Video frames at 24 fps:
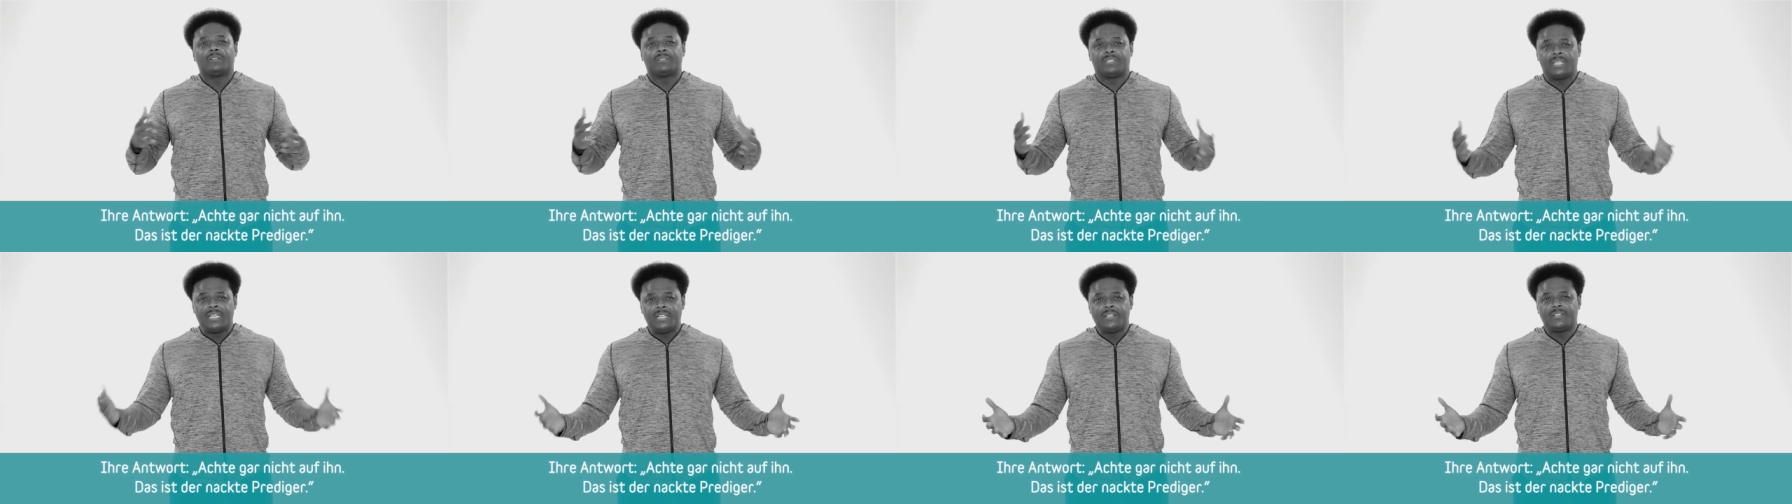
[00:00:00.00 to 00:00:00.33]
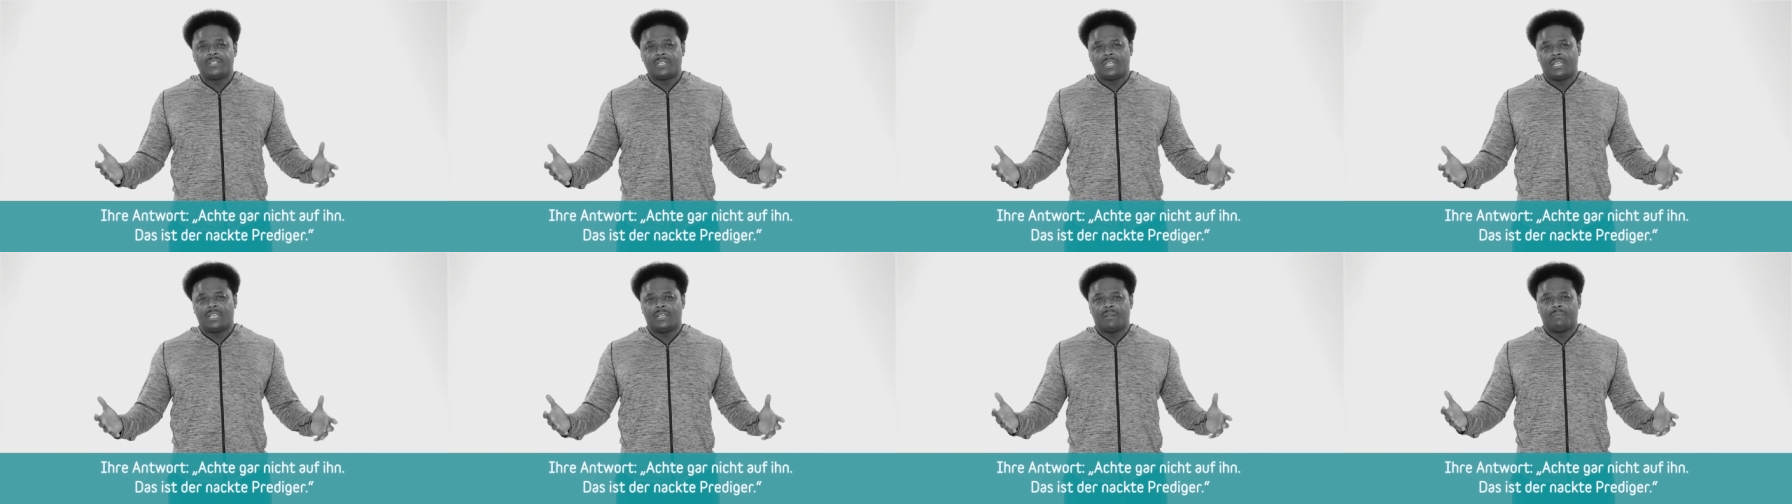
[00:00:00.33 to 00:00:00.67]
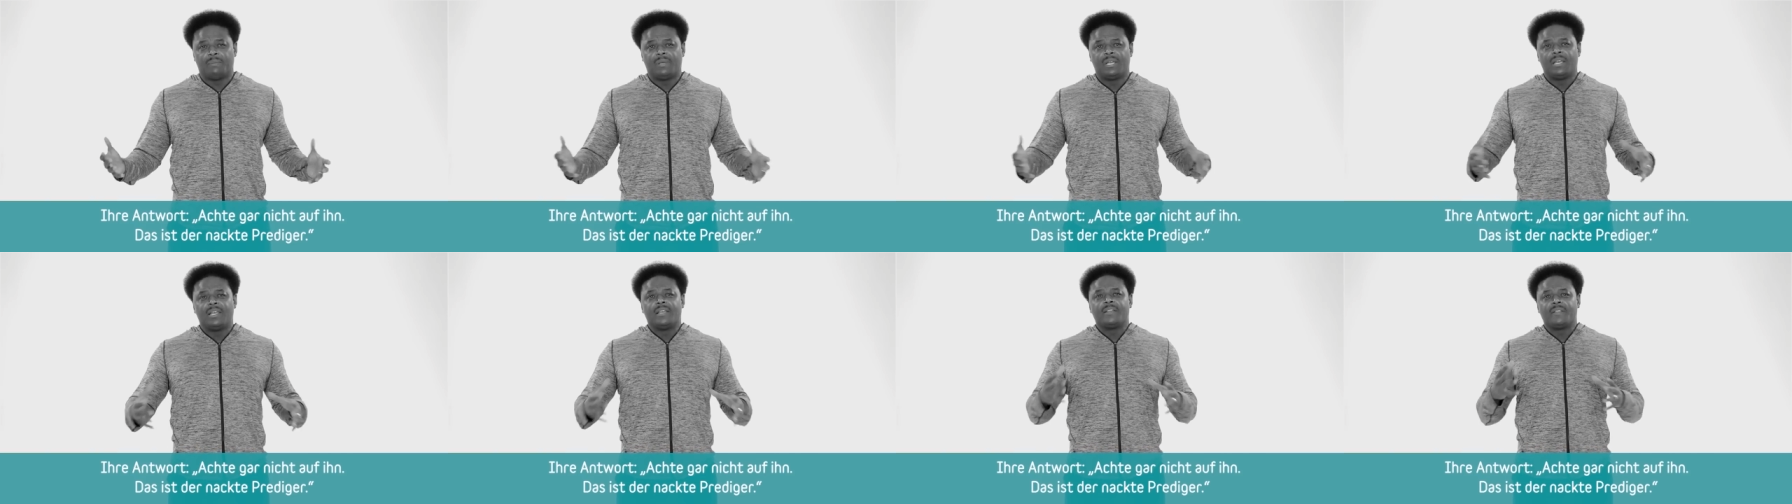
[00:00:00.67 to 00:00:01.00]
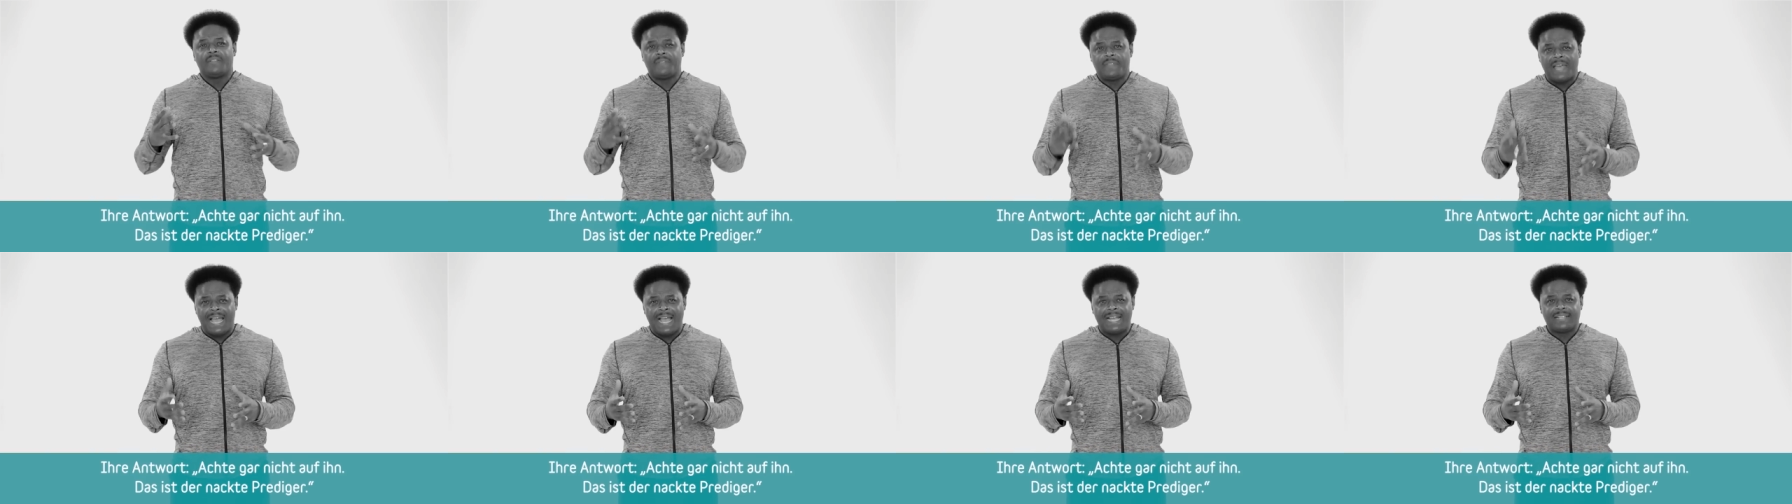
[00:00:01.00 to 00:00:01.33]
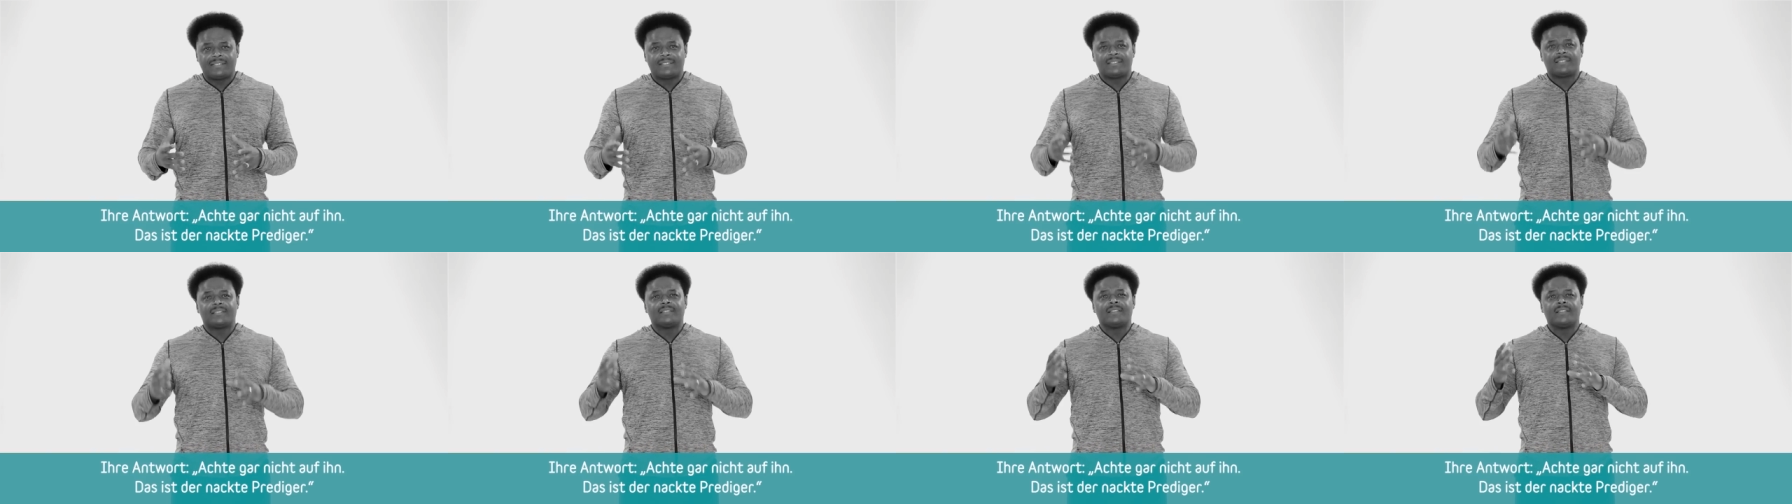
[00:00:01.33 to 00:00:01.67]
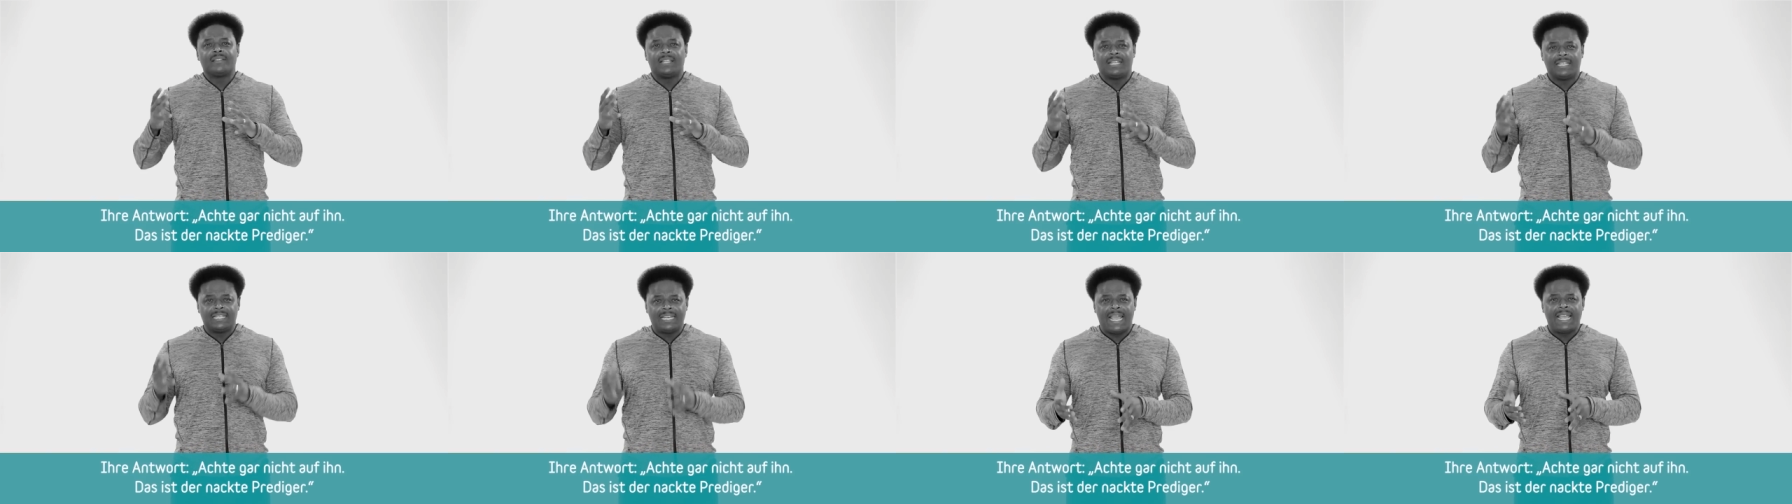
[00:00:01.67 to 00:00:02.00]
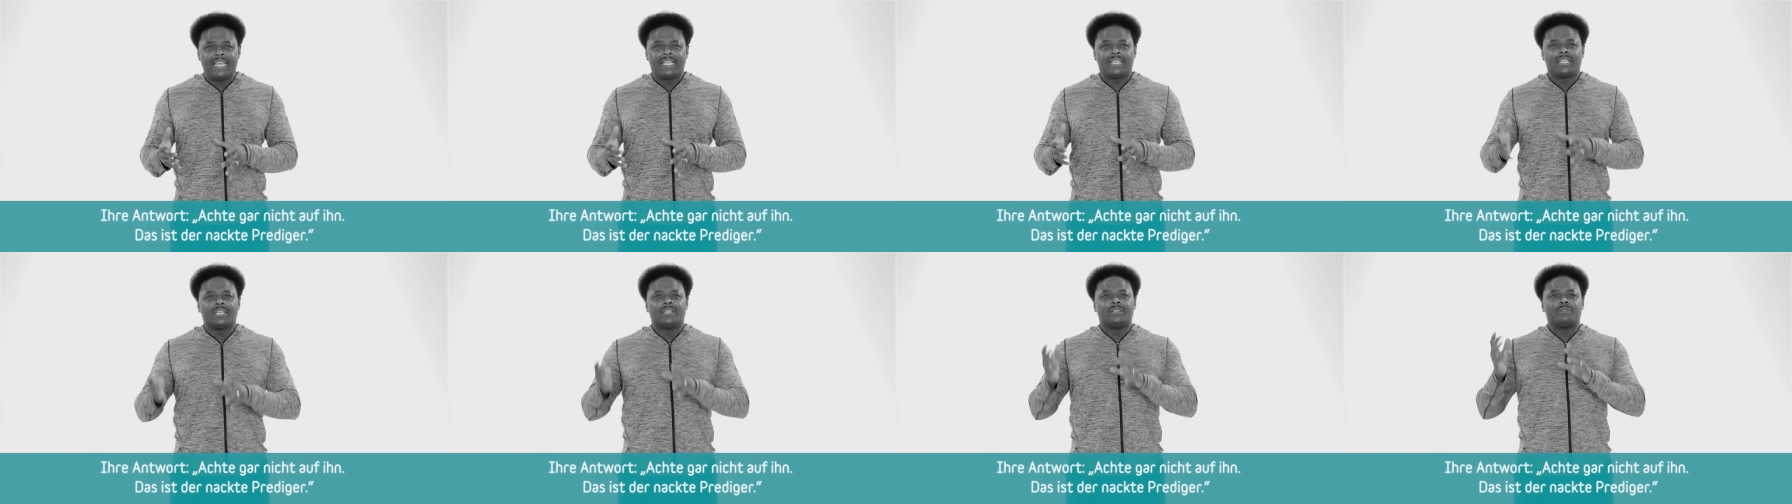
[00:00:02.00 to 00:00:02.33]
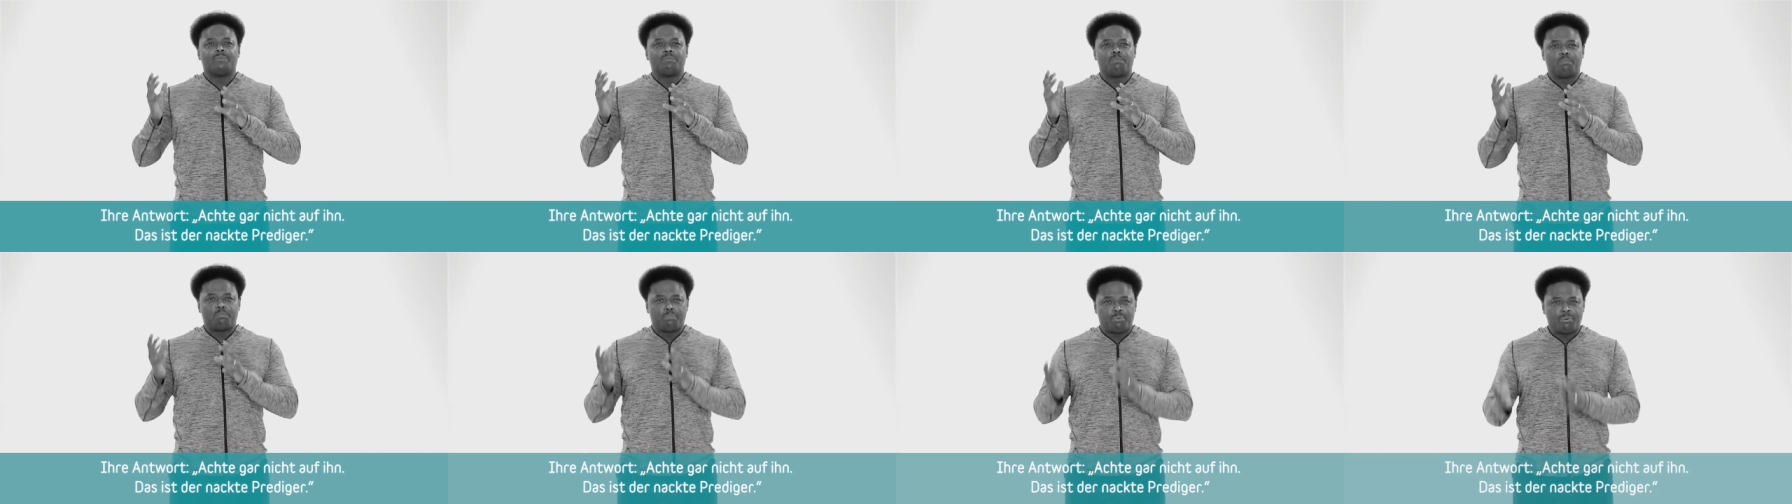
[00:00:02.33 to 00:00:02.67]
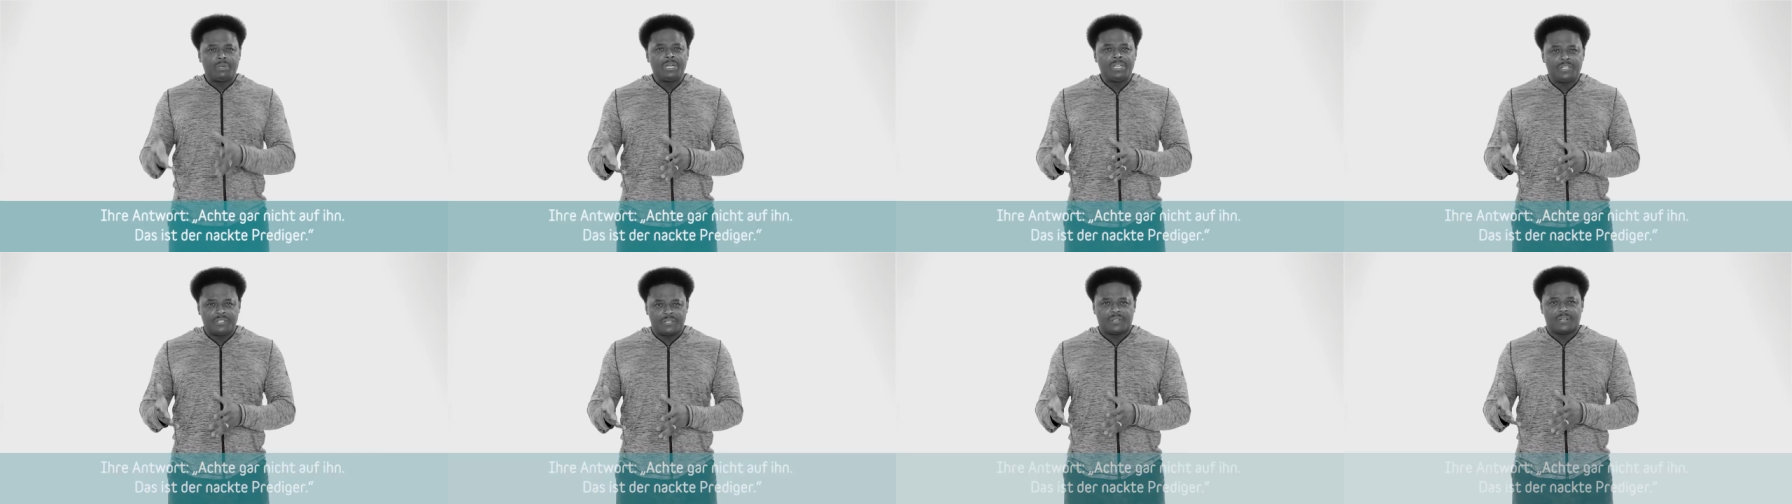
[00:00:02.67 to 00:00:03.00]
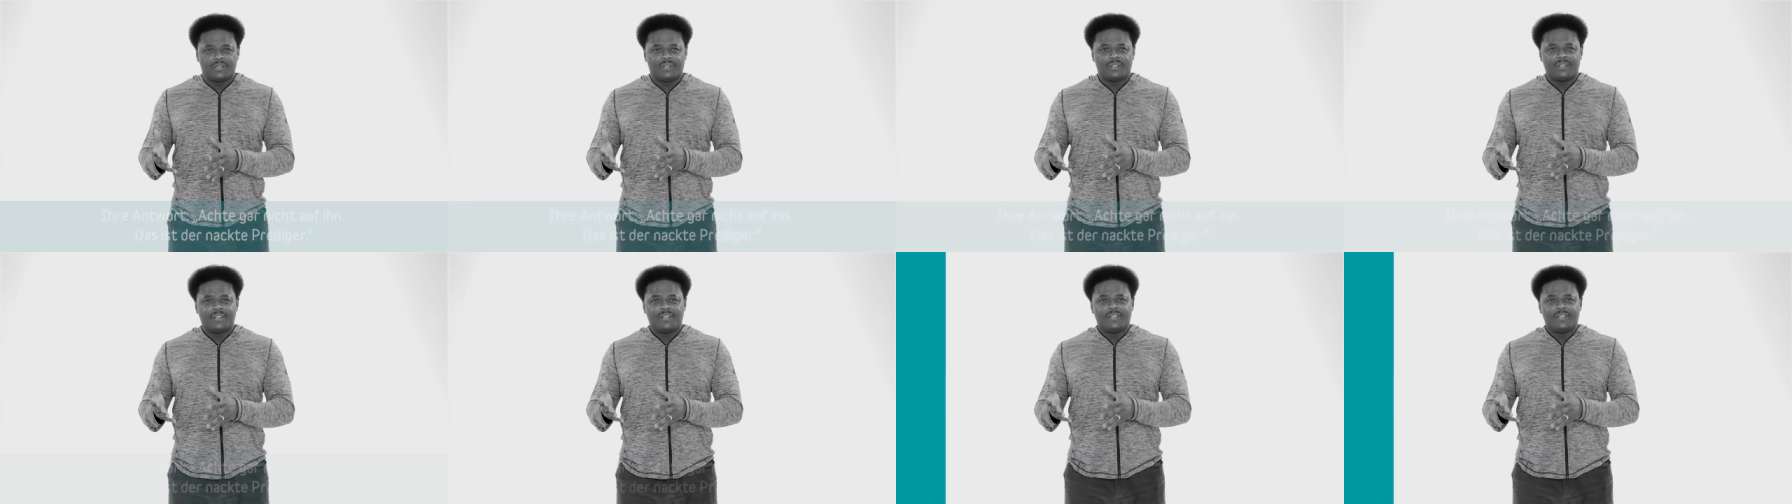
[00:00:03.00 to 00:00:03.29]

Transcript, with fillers: no attention to him. That's the naked preacher.